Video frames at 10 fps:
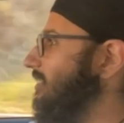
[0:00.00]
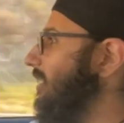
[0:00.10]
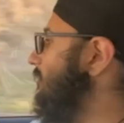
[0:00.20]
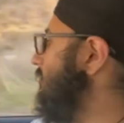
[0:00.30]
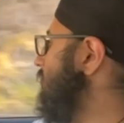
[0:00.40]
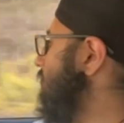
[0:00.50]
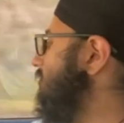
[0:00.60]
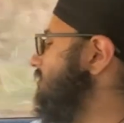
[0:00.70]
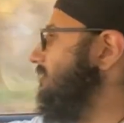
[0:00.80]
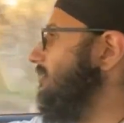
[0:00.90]
how it
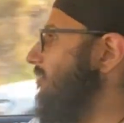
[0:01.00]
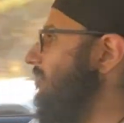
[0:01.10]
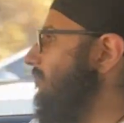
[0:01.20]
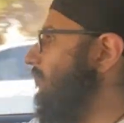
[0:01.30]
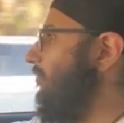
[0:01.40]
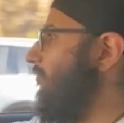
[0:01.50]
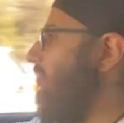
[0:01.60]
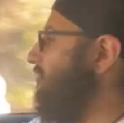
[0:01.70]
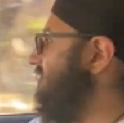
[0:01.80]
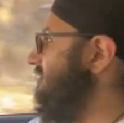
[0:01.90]
looks for
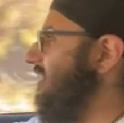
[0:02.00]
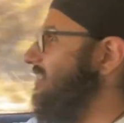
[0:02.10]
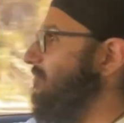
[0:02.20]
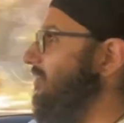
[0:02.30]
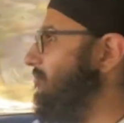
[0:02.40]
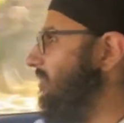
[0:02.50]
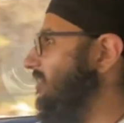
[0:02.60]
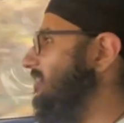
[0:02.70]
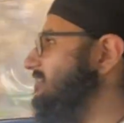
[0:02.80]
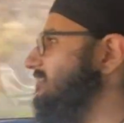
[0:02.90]
photos. This guy's been up my
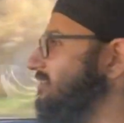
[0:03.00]
ass the